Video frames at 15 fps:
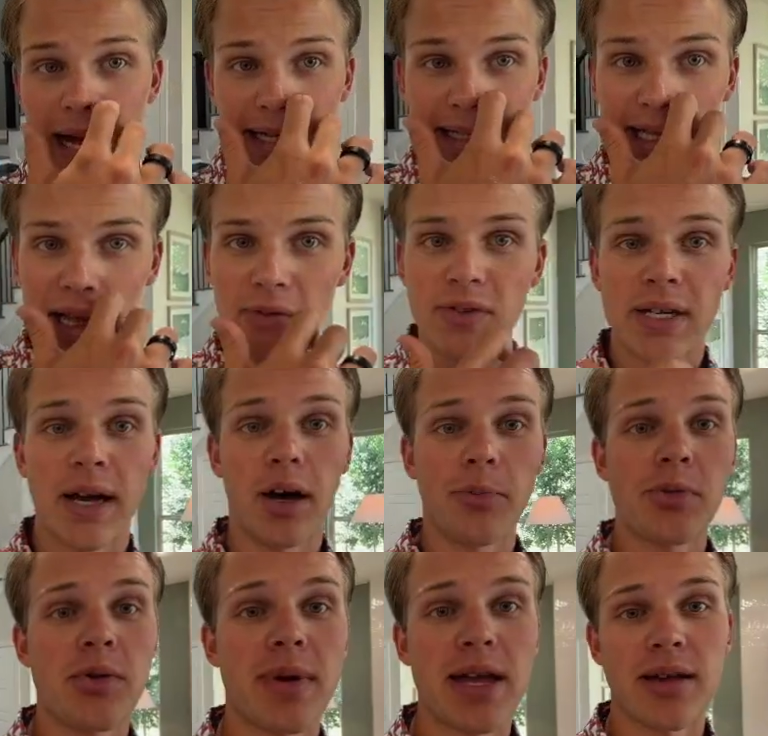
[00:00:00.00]
I'd love to help
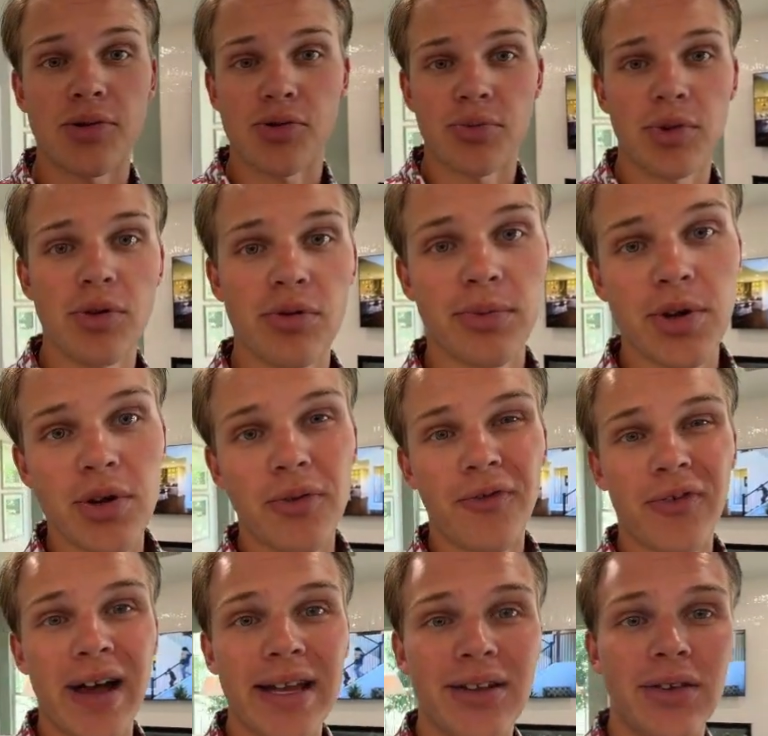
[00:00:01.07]
you make a smooth move,
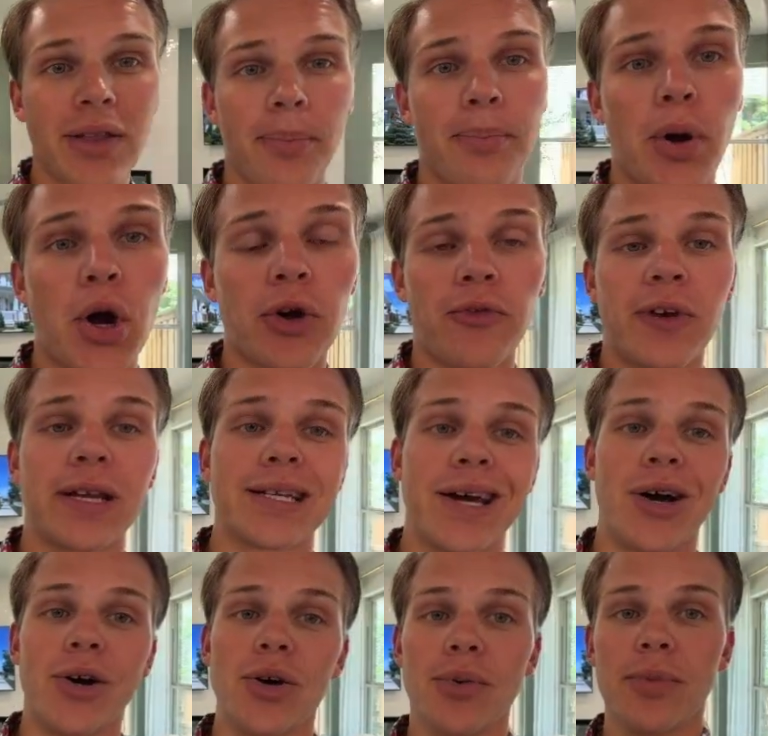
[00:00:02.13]
find you the perfect
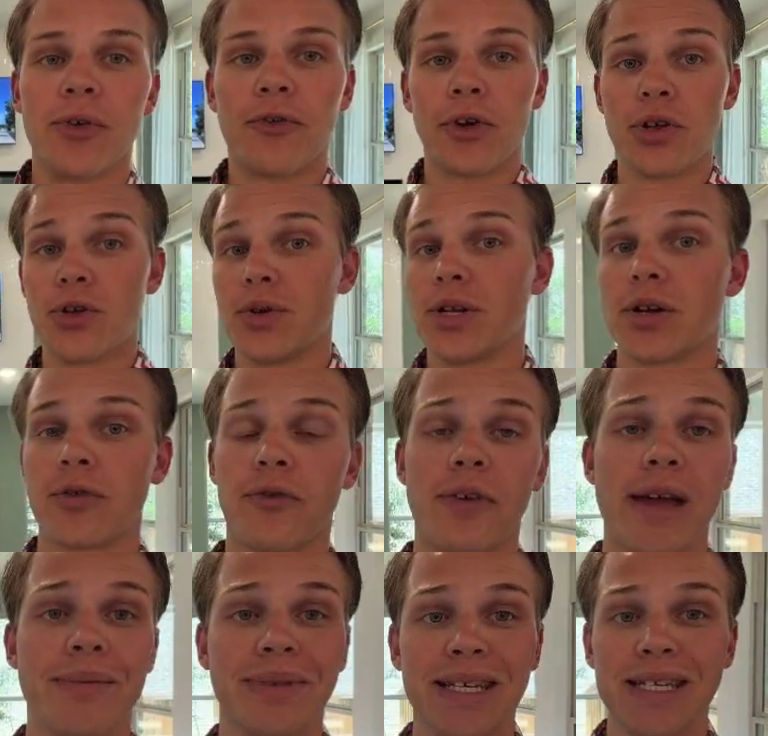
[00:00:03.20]
home for you and your
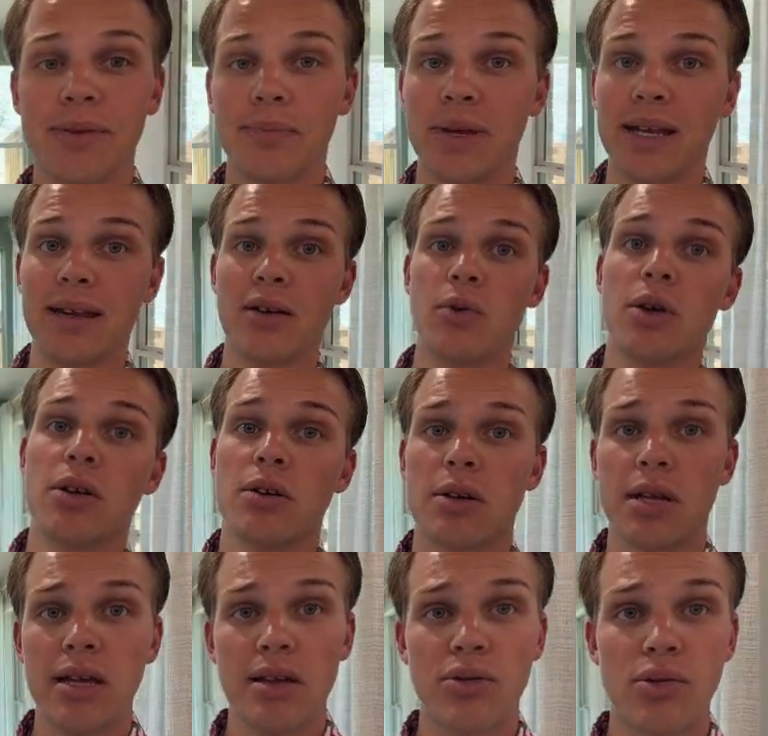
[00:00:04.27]
family, depending what your
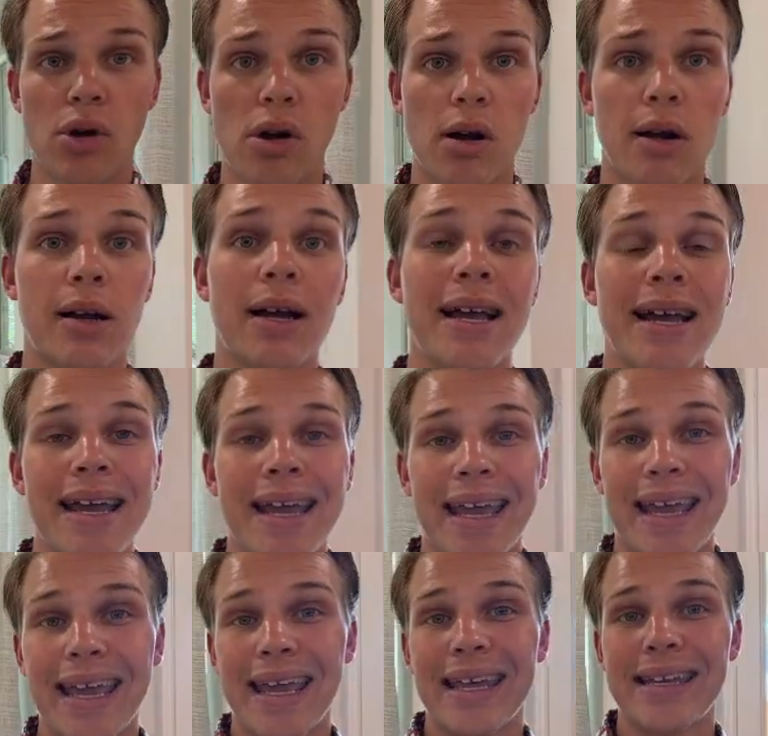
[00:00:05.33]
needs are.
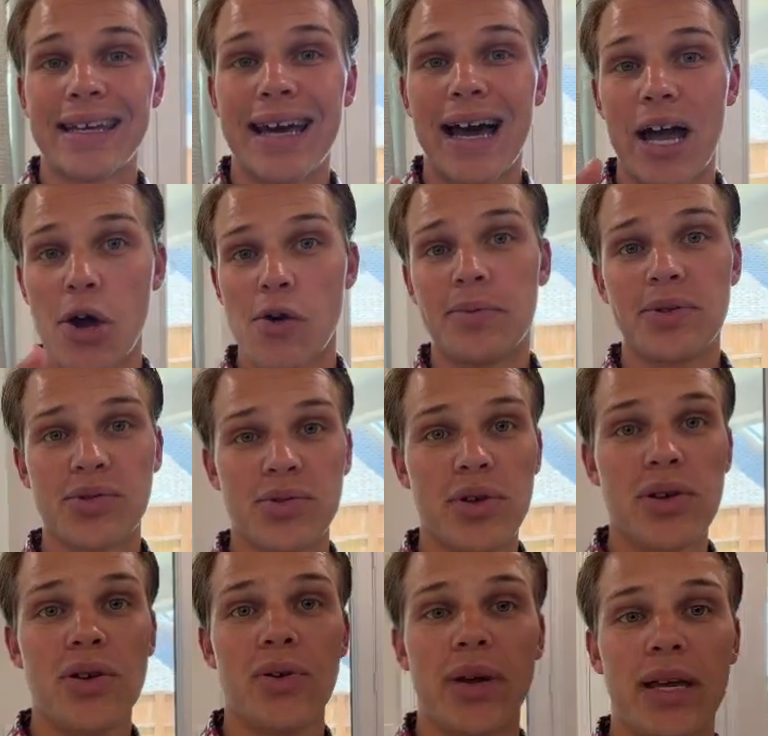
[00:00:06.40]
And I hope to see
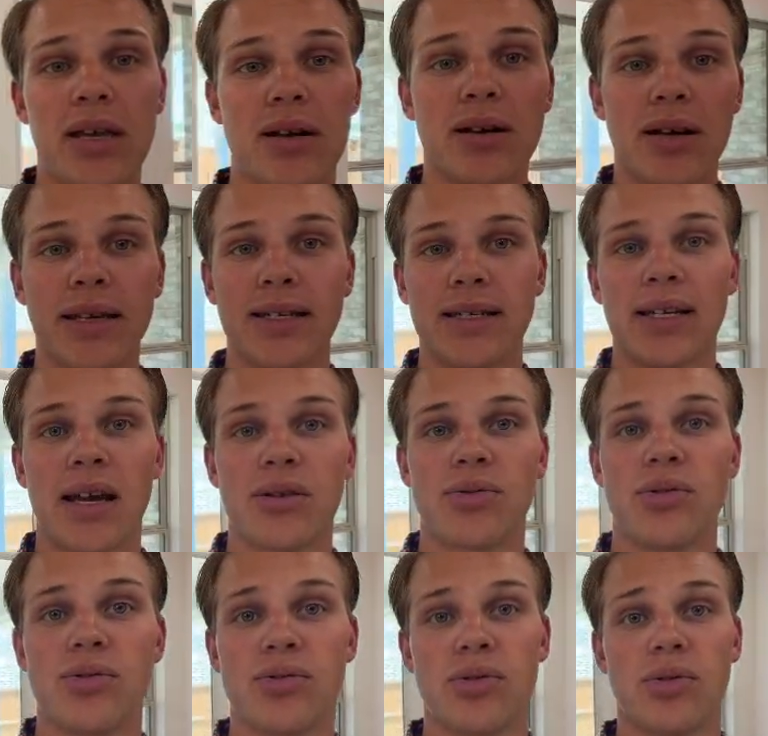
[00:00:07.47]
you here in
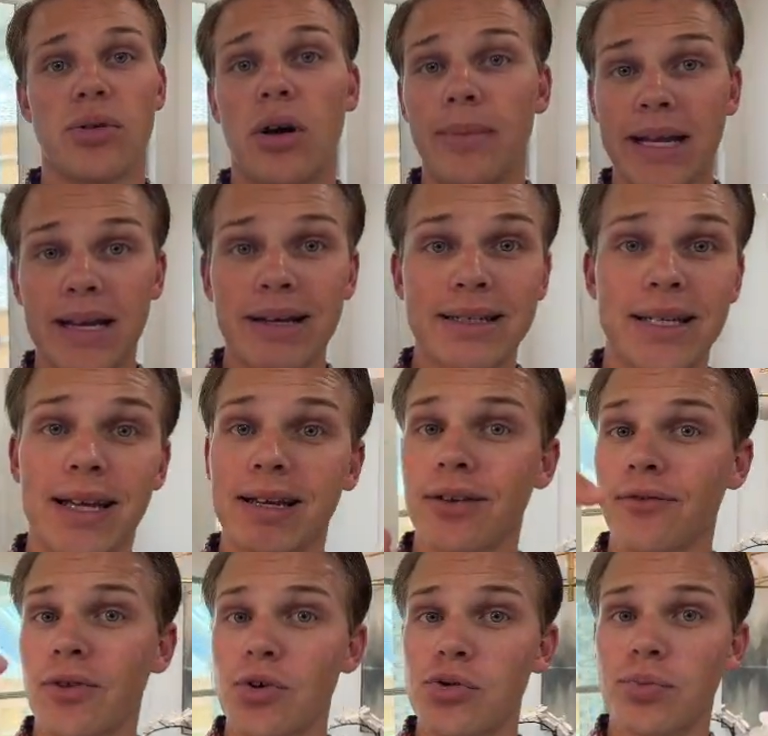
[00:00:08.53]
Texas soon. All my contact
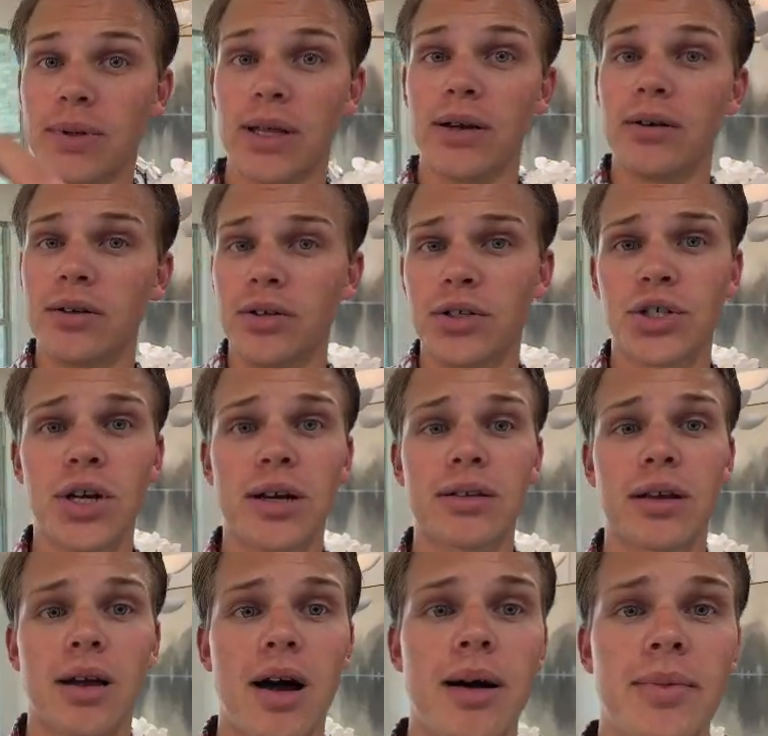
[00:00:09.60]
info is below. You can check the
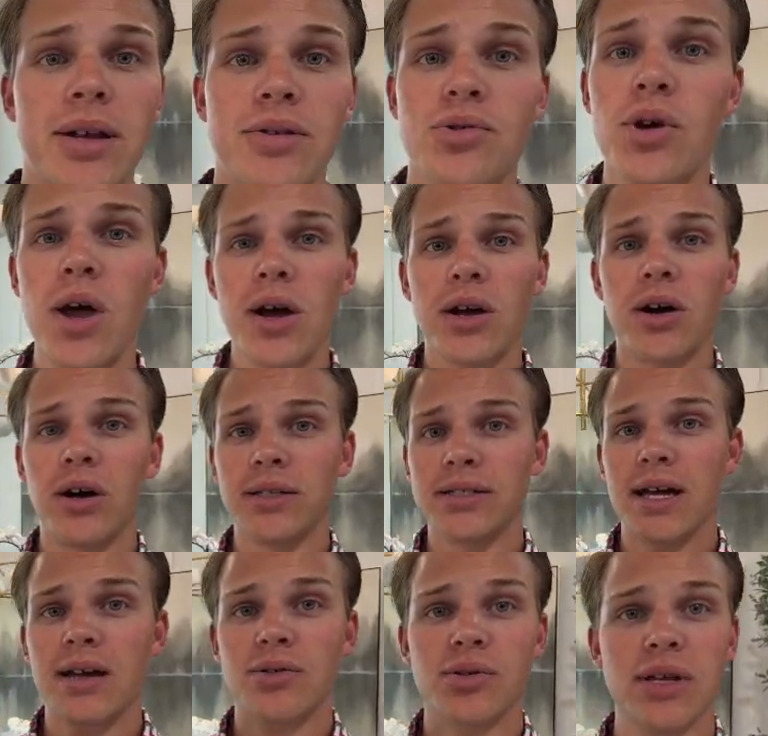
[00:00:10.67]
comments, call,
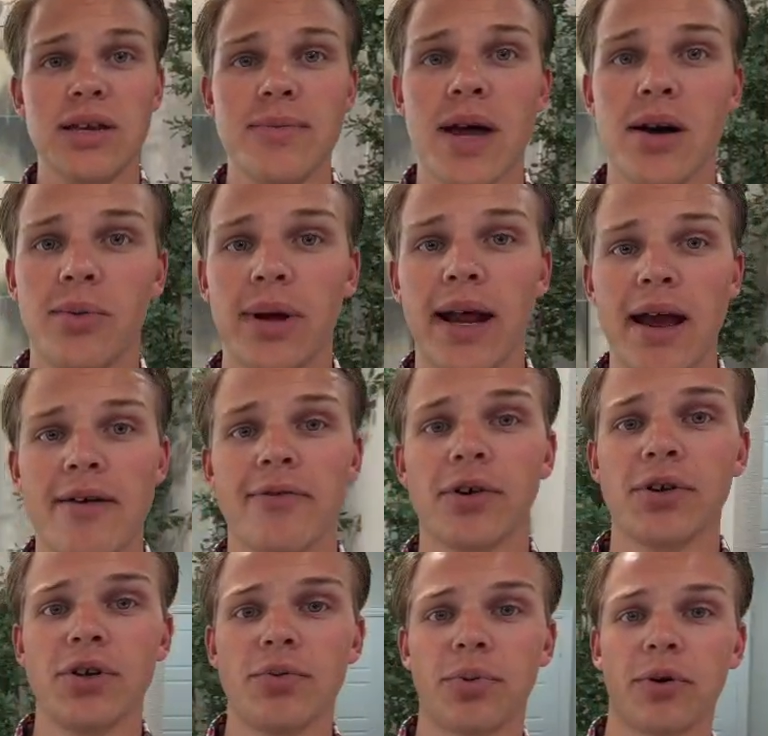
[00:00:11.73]
text, email, whatever
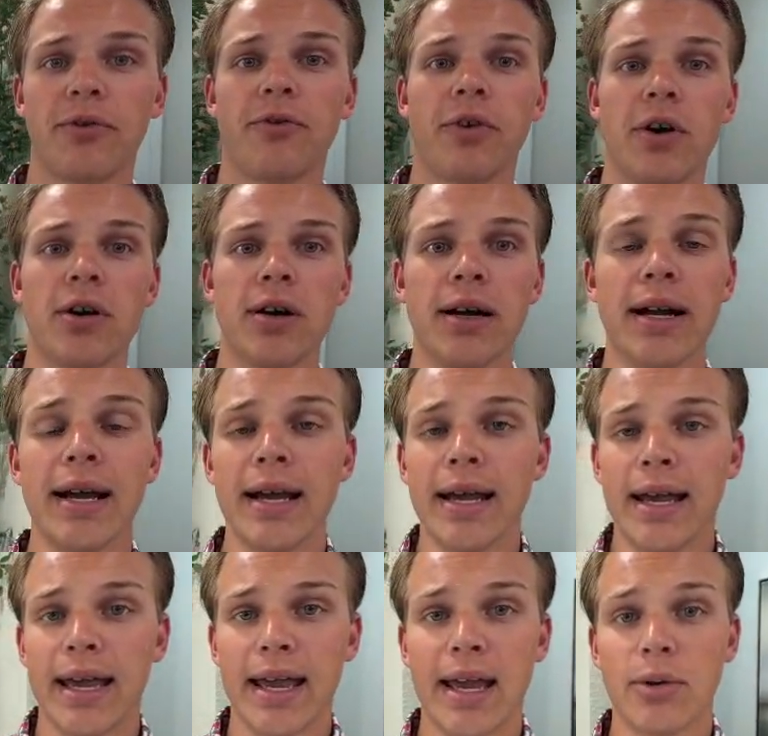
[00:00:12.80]
you prefer,
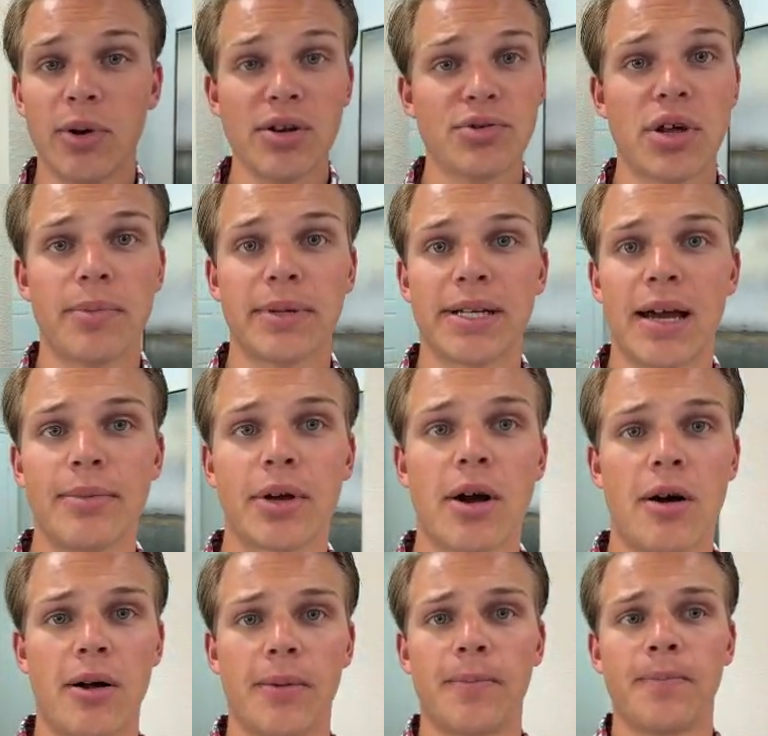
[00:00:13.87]
and we can set up a time to
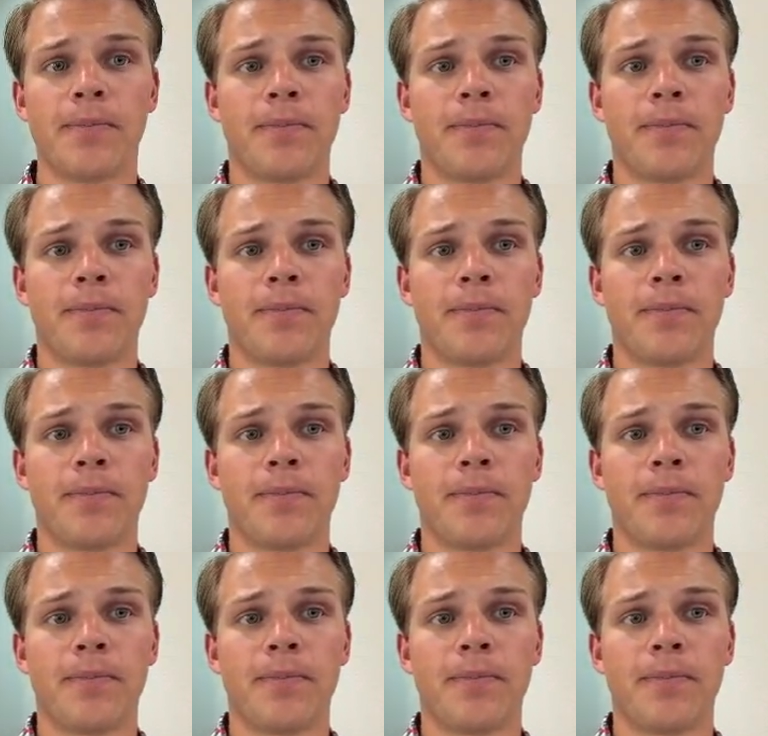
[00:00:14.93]
call.